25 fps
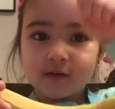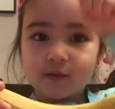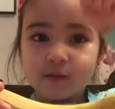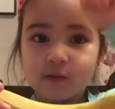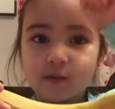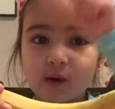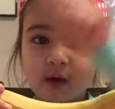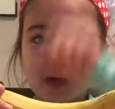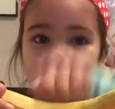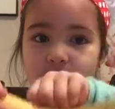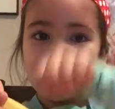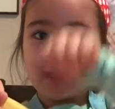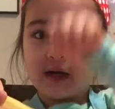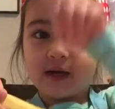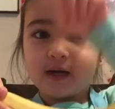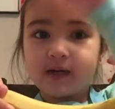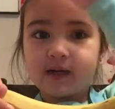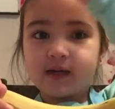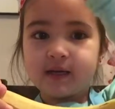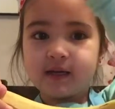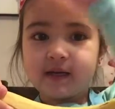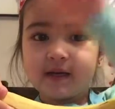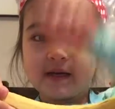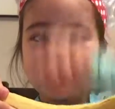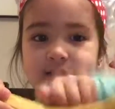You know
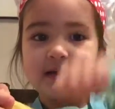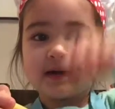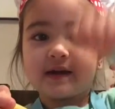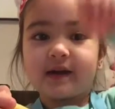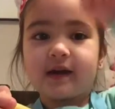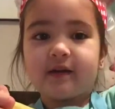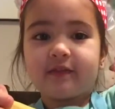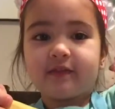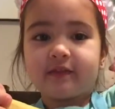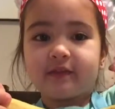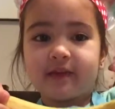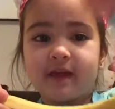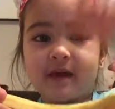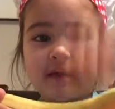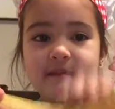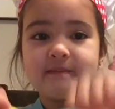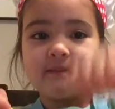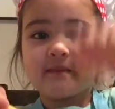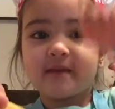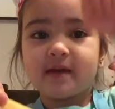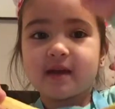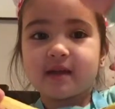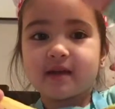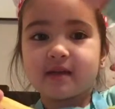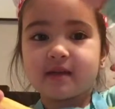why? Because that
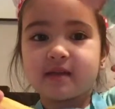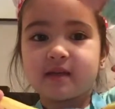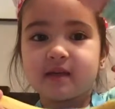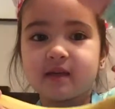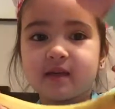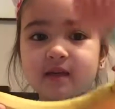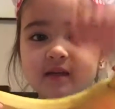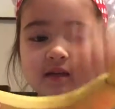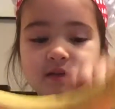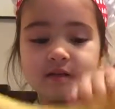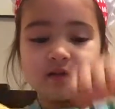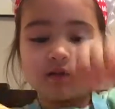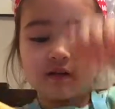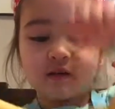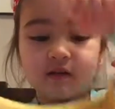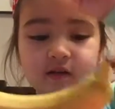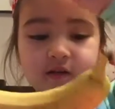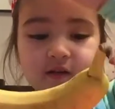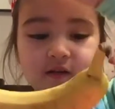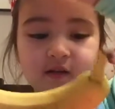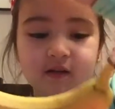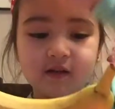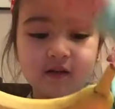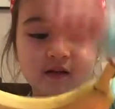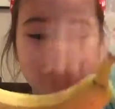makes it look
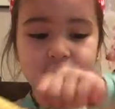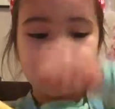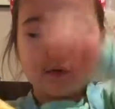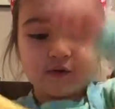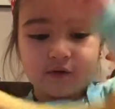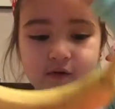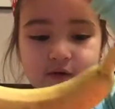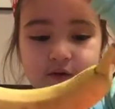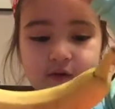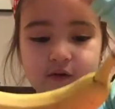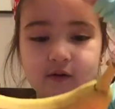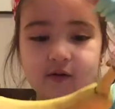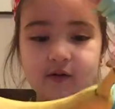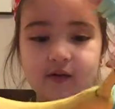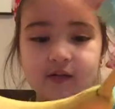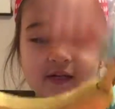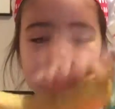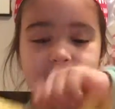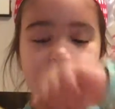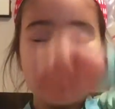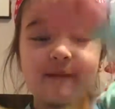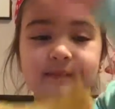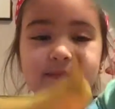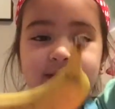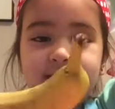
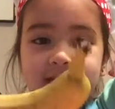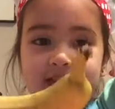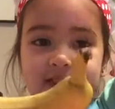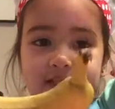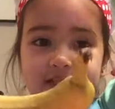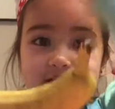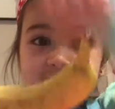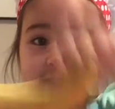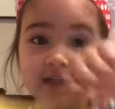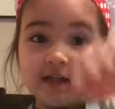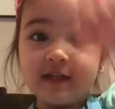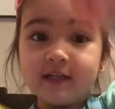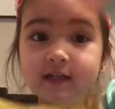yummy.